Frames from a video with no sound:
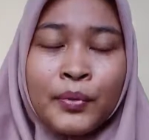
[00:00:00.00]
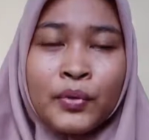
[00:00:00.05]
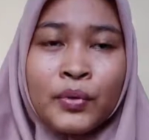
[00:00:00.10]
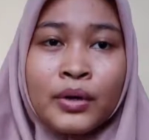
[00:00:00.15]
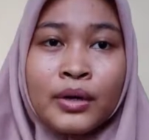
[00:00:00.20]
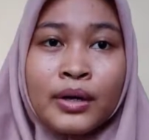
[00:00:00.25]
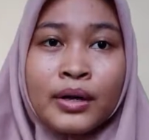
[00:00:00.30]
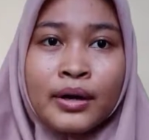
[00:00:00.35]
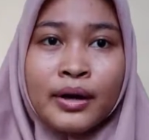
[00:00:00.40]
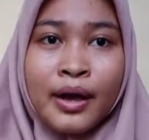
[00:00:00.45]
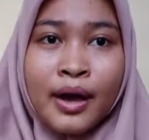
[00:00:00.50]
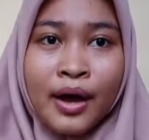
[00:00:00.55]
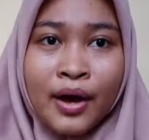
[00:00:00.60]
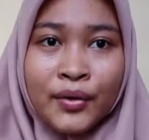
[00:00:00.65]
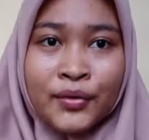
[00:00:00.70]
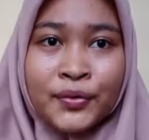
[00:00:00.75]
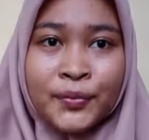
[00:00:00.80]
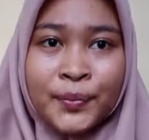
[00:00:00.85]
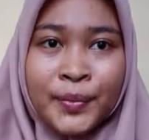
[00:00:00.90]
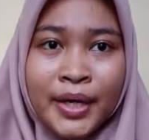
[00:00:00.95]
Plural
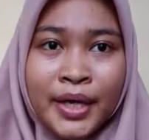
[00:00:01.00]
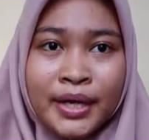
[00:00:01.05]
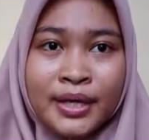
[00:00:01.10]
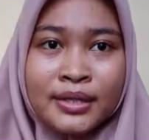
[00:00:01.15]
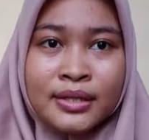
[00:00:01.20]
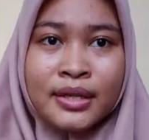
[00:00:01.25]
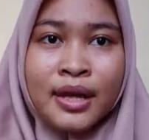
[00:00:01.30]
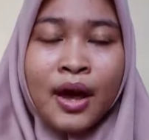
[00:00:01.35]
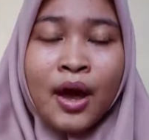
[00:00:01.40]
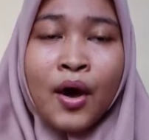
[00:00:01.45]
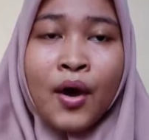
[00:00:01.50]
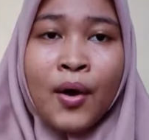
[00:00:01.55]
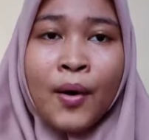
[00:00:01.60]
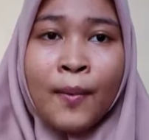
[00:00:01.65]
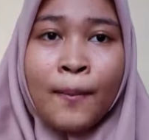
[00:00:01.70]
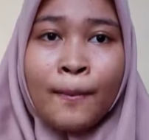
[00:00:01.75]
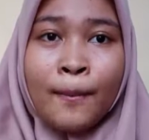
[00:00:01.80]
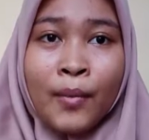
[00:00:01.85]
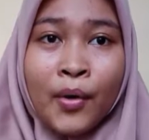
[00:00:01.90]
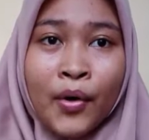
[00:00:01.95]
noun mean
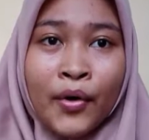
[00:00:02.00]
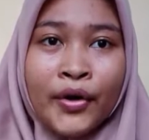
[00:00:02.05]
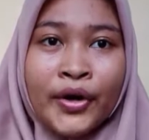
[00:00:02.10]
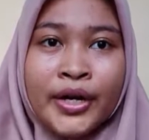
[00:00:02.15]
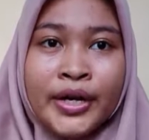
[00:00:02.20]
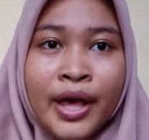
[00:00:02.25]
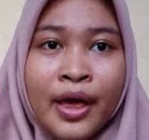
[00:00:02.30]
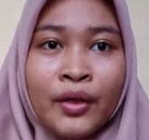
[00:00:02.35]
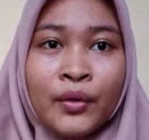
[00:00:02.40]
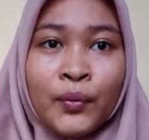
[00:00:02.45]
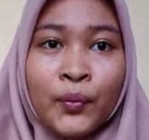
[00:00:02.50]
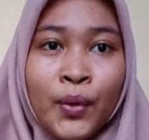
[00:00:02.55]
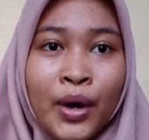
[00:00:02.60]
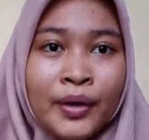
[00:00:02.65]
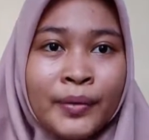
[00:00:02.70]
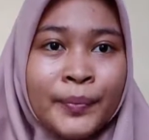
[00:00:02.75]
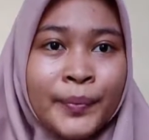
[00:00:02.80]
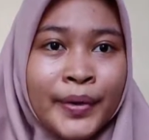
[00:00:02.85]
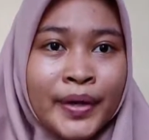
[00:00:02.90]
more than one